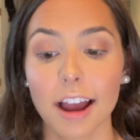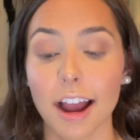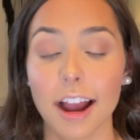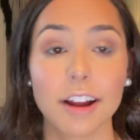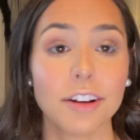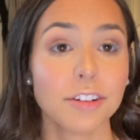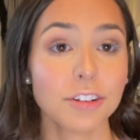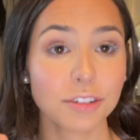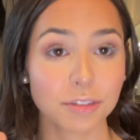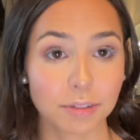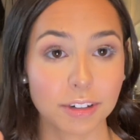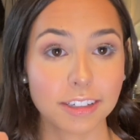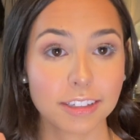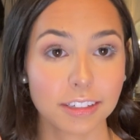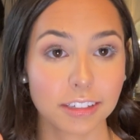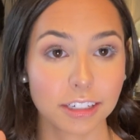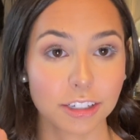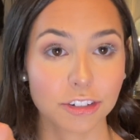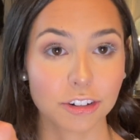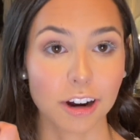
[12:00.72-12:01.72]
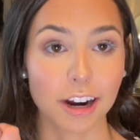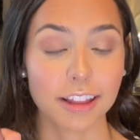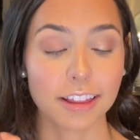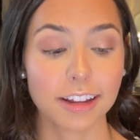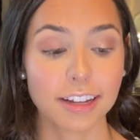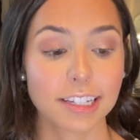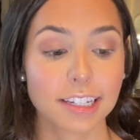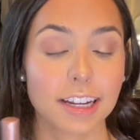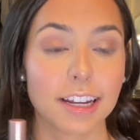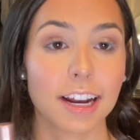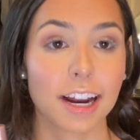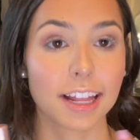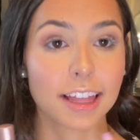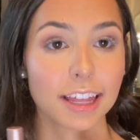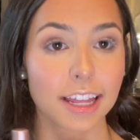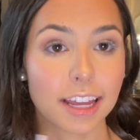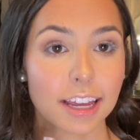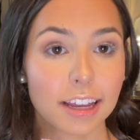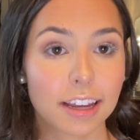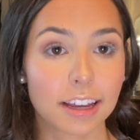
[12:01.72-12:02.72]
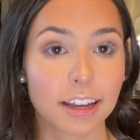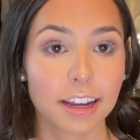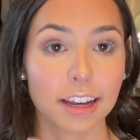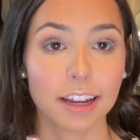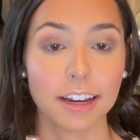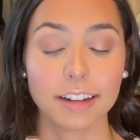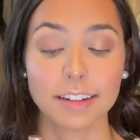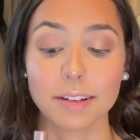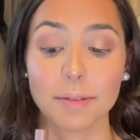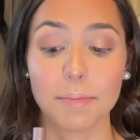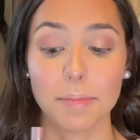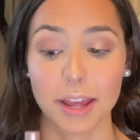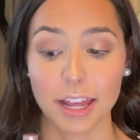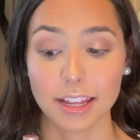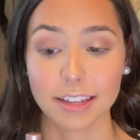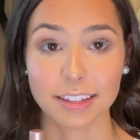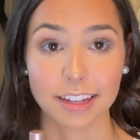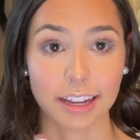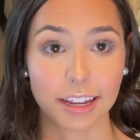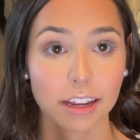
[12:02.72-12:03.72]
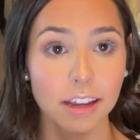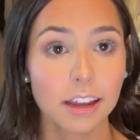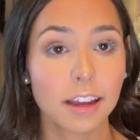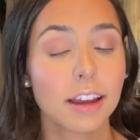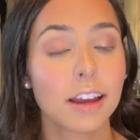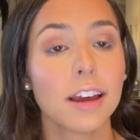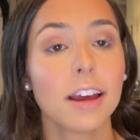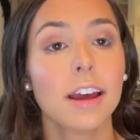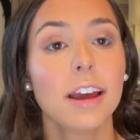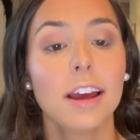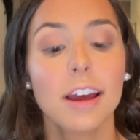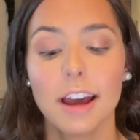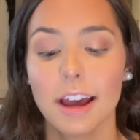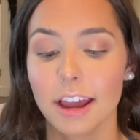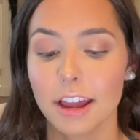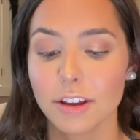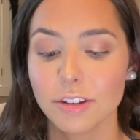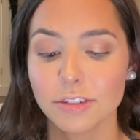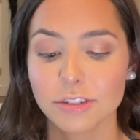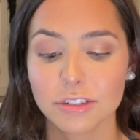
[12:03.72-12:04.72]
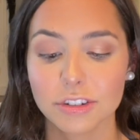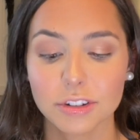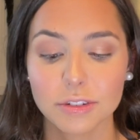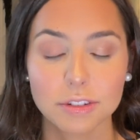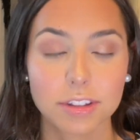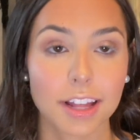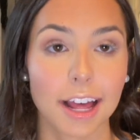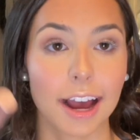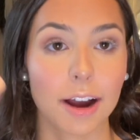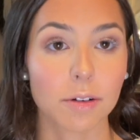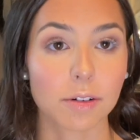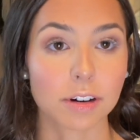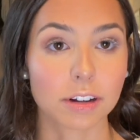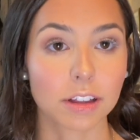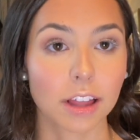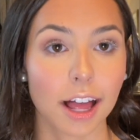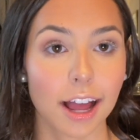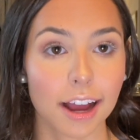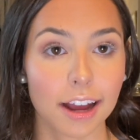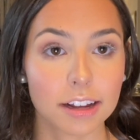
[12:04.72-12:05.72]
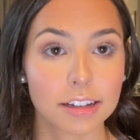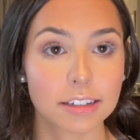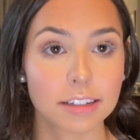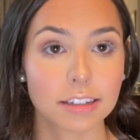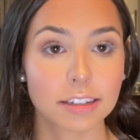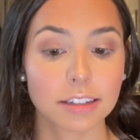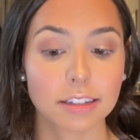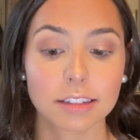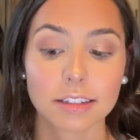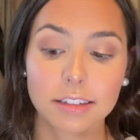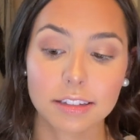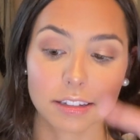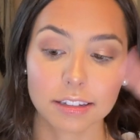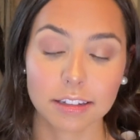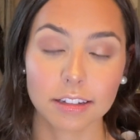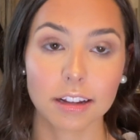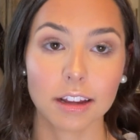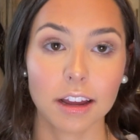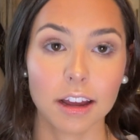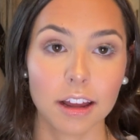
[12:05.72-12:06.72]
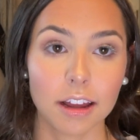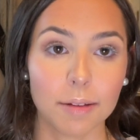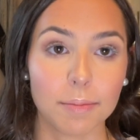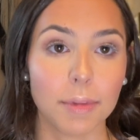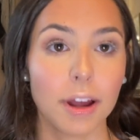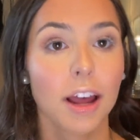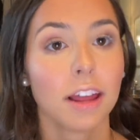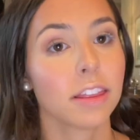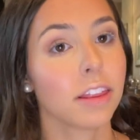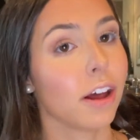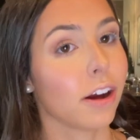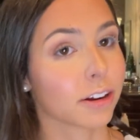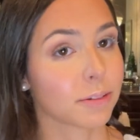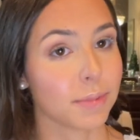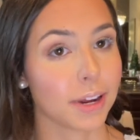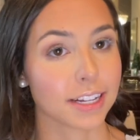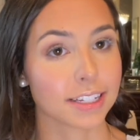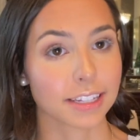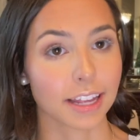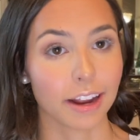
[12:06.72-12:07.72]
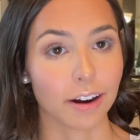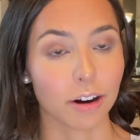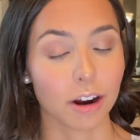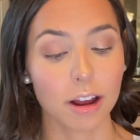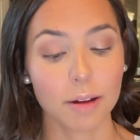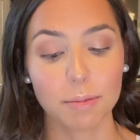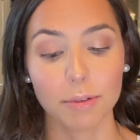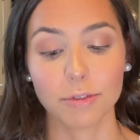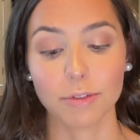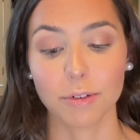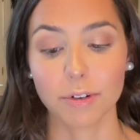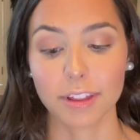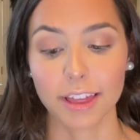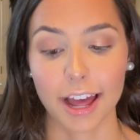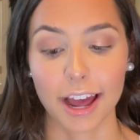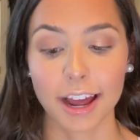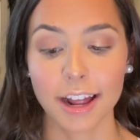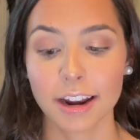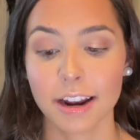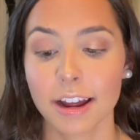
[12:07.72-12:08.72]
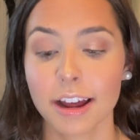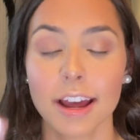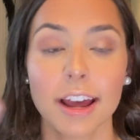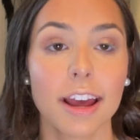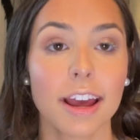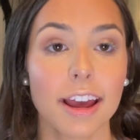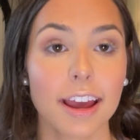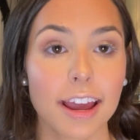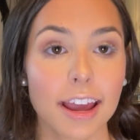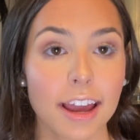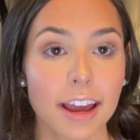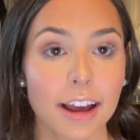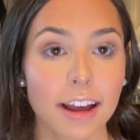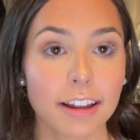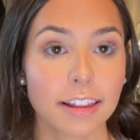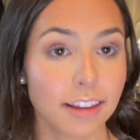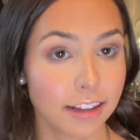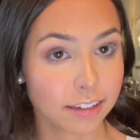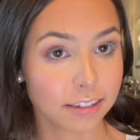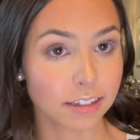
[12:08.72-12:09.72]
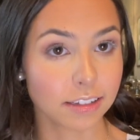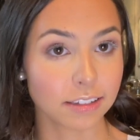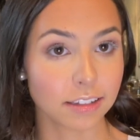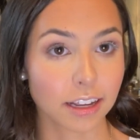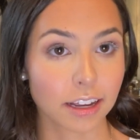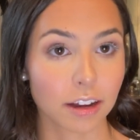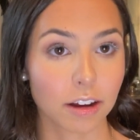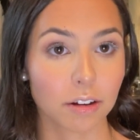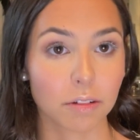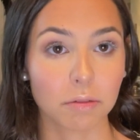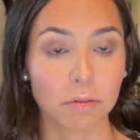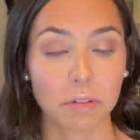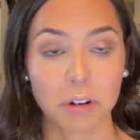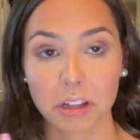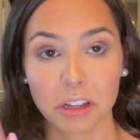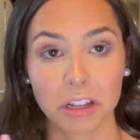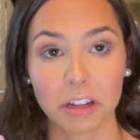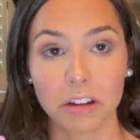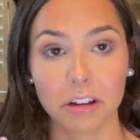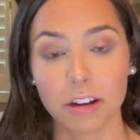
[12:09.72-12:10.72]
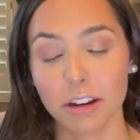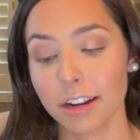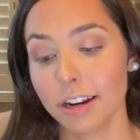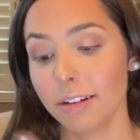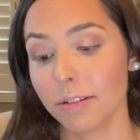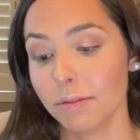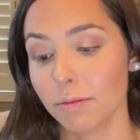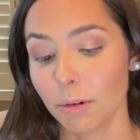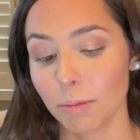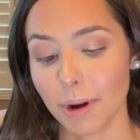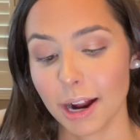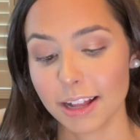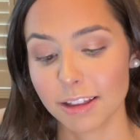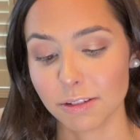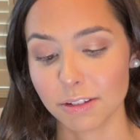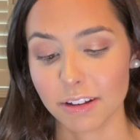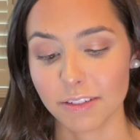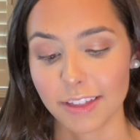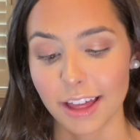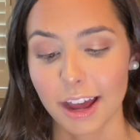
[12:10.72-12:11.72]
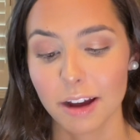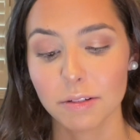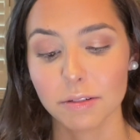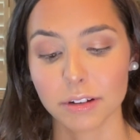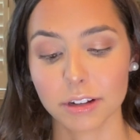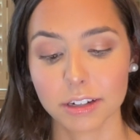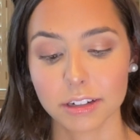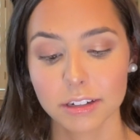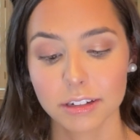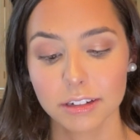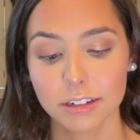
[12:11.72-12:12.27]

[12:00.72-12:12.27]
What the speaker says: I just recently tried this and I think it is amazing. I used to use the Hourglass Unlocked Mascara before that, and this is like really good. It reminds me of that one.